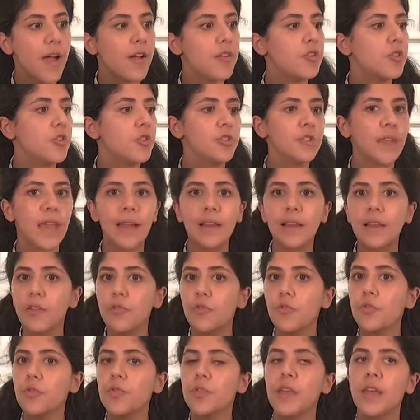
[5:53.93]
your daily
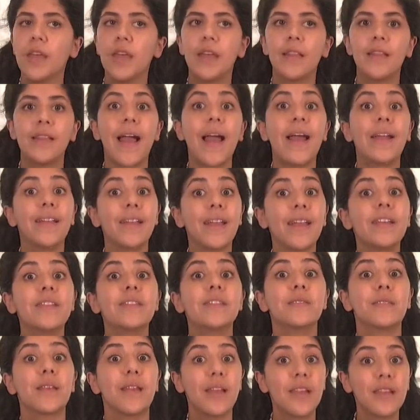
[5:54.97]
routine and
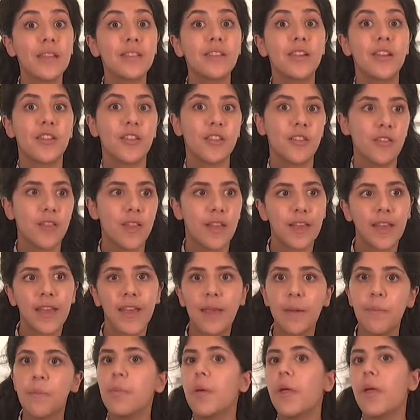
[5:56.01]
it's gonna like
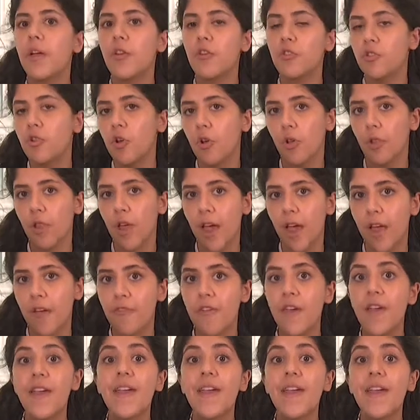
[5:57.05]
impair your life.